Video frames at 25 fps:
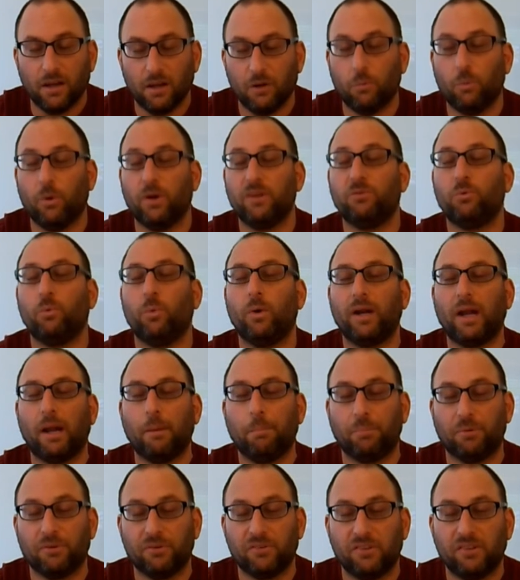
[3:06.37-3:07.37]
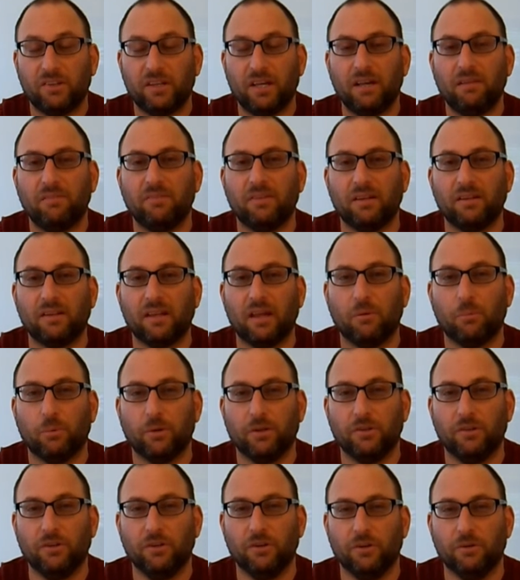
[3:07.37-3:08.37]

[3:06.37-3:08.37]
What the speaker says: It was what I perceived that they would